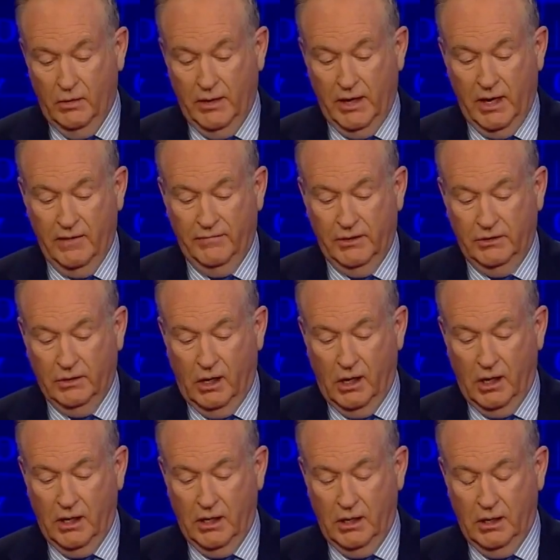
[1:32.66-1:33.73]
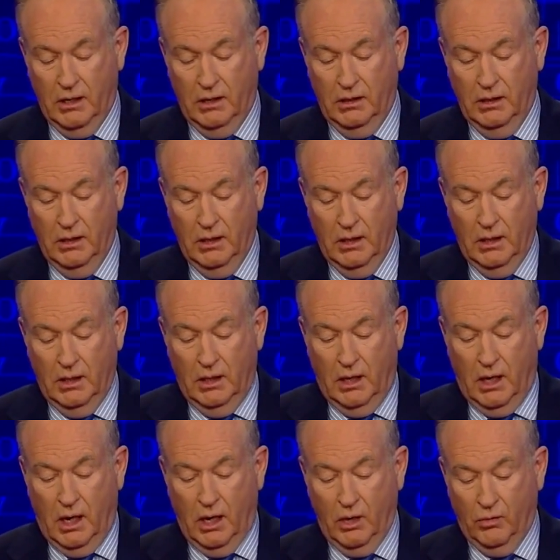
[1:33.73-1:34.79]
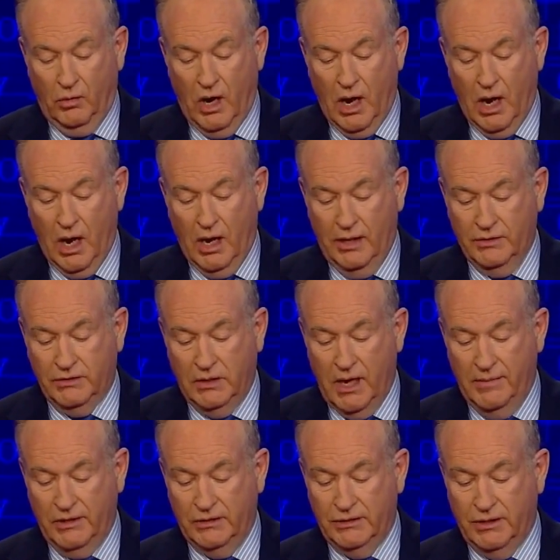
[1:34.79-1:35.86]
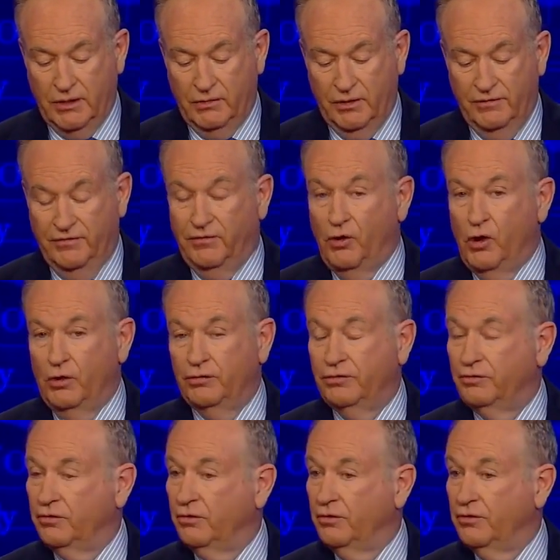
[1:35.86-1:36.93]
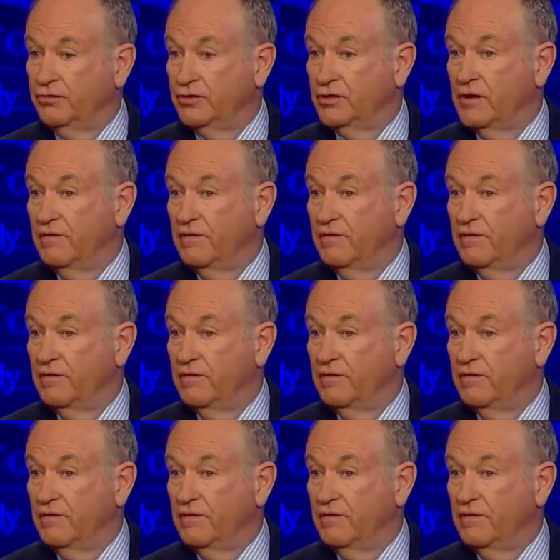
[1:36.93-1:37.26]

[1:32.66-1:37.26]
we have the Dar al-Hijrah Islamic Center in Falls Church,